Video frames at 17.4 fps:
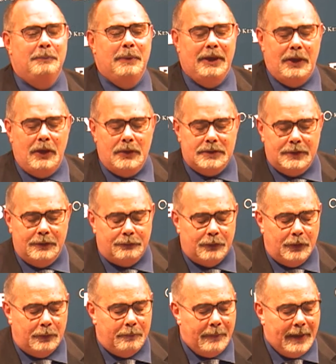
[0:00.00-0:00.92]
because
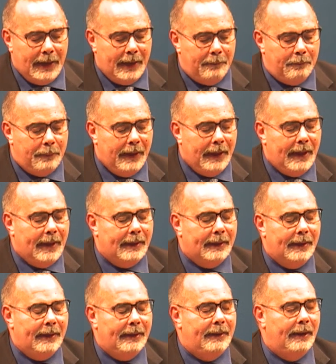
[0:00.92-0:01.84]
for me,
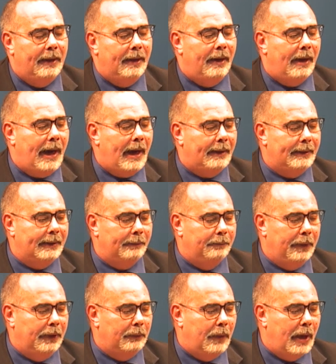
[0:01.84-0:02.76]
being here
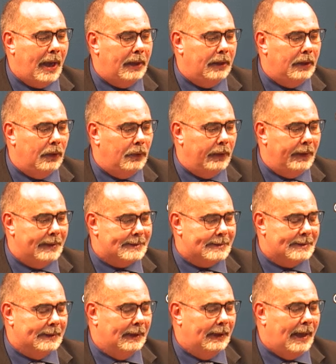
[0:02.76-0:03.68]
at B Y U,
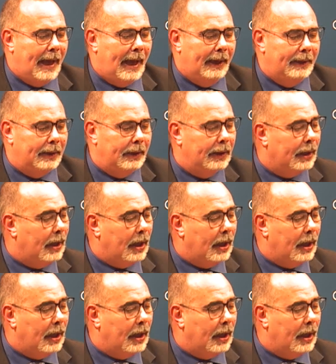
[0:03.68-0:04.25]
it's like